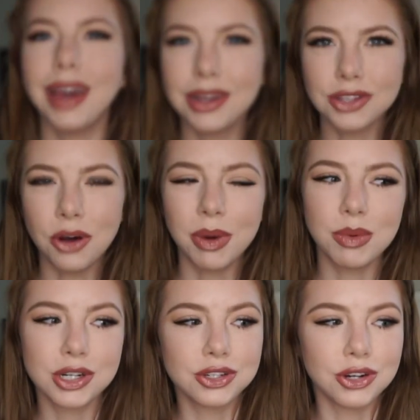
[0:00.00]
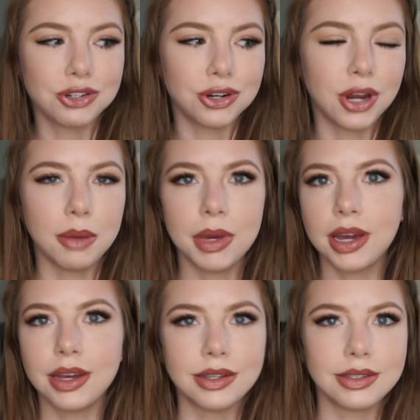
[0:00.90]
yes, all my brushes are dirty
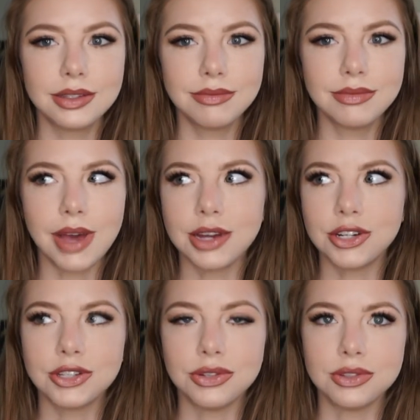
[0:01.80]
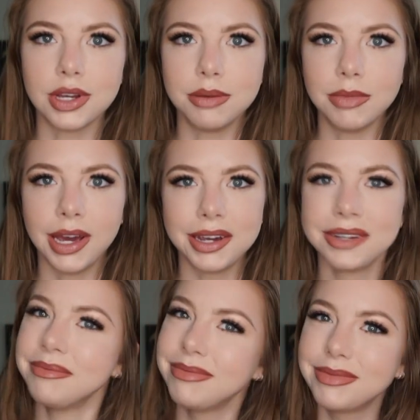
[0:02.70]
because I just use them
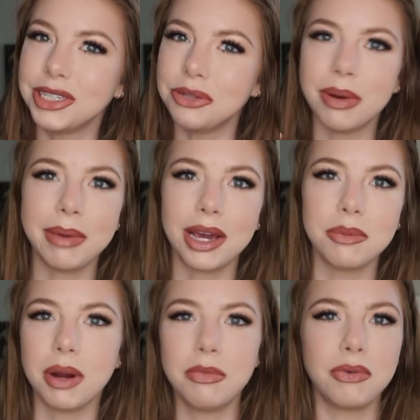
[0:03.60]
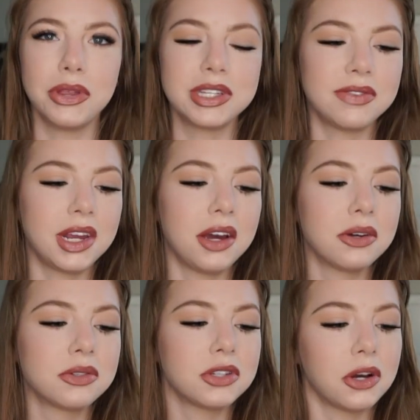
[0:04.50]
like to do my makeup right before this
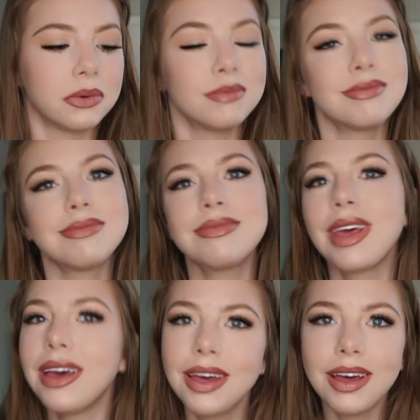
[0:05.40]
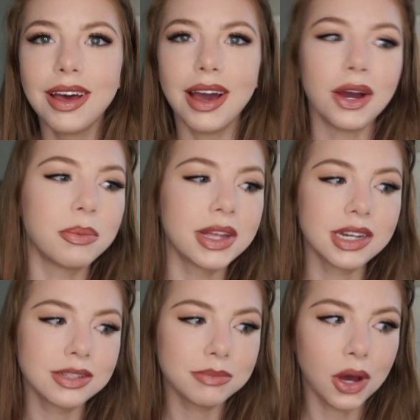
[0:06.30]
video. So I hope that
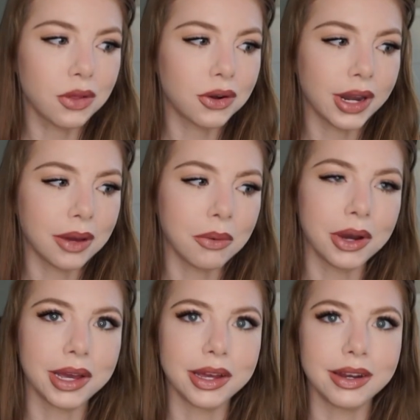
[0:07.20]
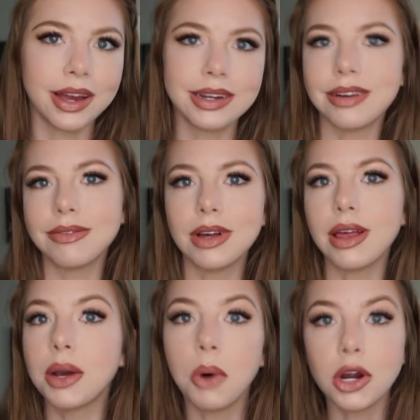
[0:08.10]
doesn't bother anyone. I didn't feel
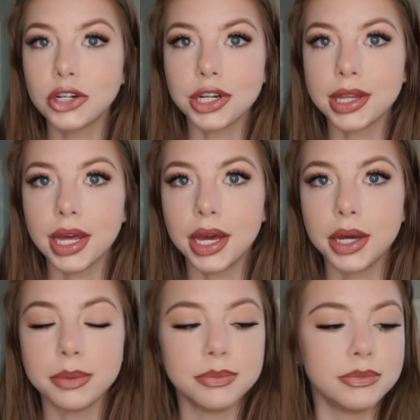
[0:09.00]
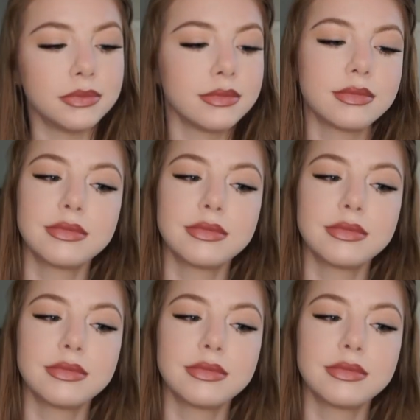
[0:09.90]
like washing them.